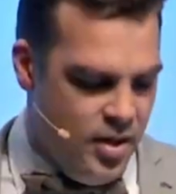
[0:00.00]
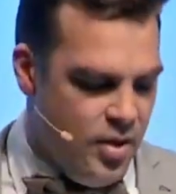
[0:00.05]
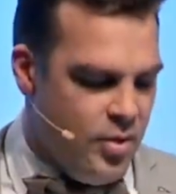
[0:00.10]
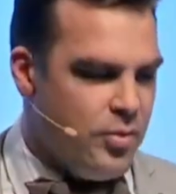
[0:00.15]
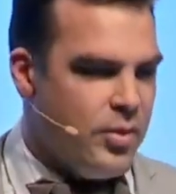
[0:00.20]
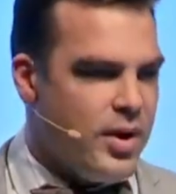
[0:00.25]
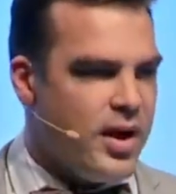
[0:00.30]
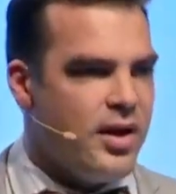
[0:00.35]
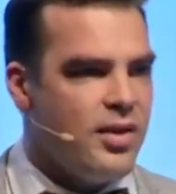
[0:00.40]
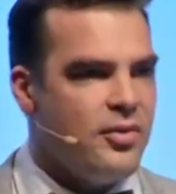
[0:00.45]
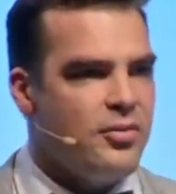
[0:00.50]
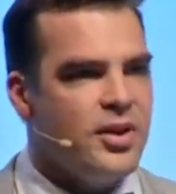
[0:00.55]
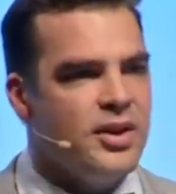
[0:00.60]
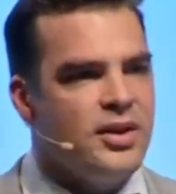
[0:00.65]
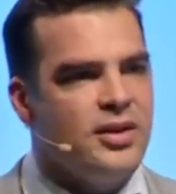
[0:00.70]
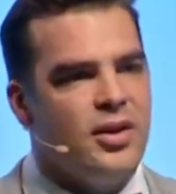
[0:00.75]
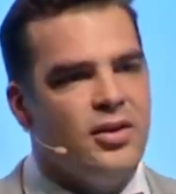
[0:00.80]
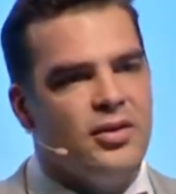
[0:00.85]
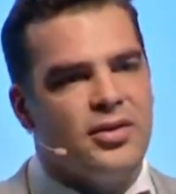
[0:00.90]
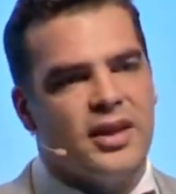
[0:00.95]
where we
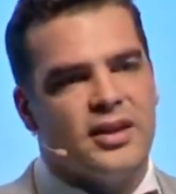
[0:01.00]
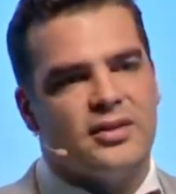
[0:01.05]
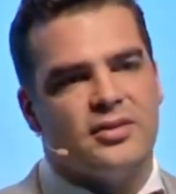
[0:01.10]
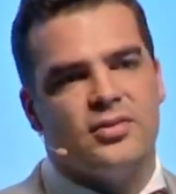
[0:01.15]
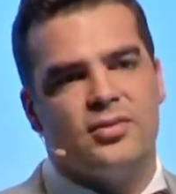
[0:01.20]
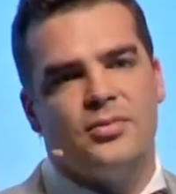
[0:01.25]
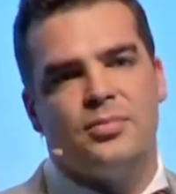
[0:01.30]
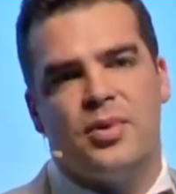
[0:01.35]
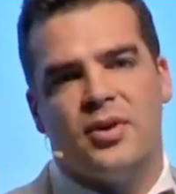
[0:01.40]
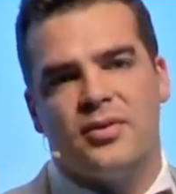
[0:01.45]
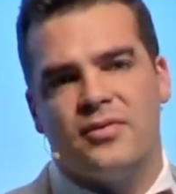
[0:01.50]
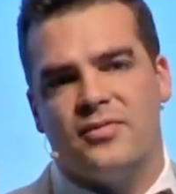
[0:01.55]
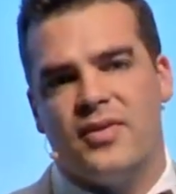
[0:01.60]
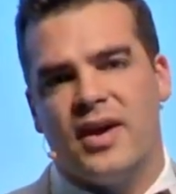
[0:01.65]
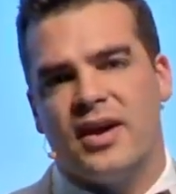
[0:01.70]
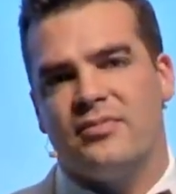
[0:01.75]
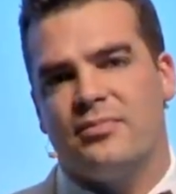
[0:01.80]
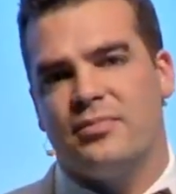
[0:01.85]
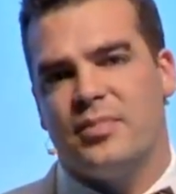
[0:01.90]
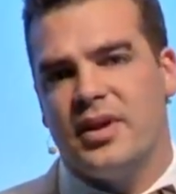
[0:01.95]
know that
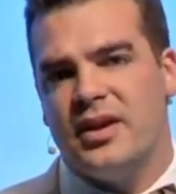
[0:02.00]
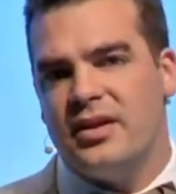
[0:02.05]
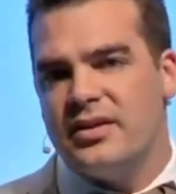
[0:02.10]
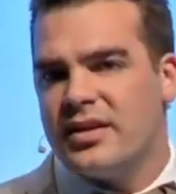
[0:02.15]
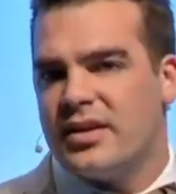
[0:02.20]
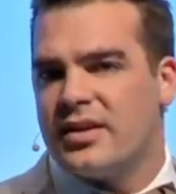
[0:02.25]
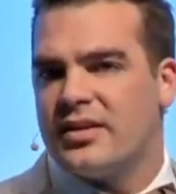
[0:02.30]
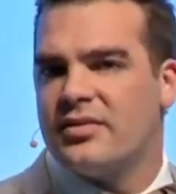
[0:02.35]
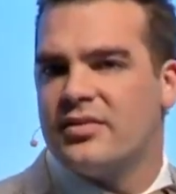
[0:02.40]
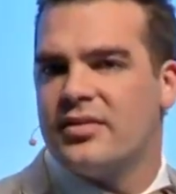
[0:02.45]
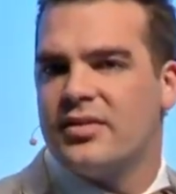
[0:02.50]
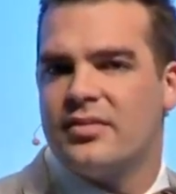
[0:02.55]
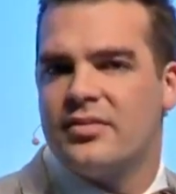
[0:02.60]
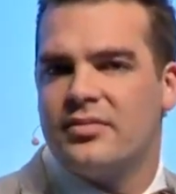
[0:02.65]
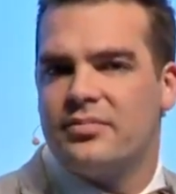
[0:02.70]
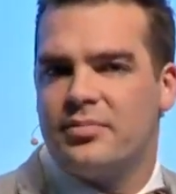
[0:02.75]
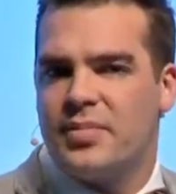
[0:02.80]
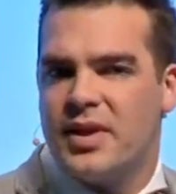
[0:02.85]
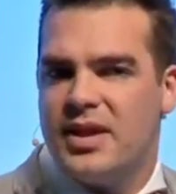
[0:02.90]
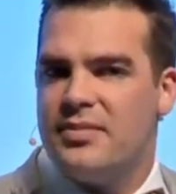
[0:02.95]
2.5 billion
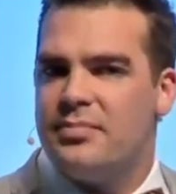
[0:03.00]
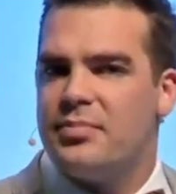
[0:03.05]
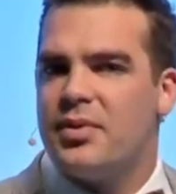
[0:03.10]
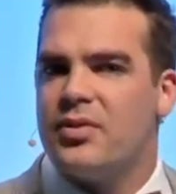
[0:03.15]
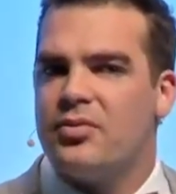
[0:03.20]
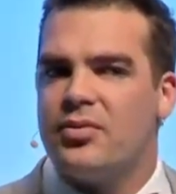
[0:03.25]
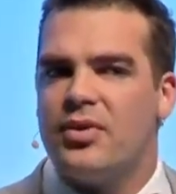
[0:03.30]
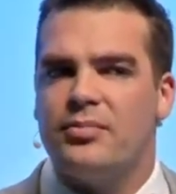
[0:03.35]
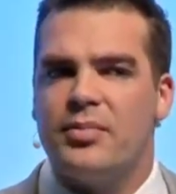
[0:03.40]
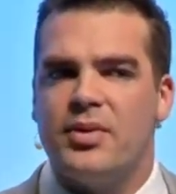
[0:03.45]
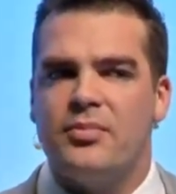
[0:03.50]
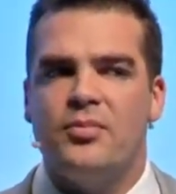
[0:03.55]
people will be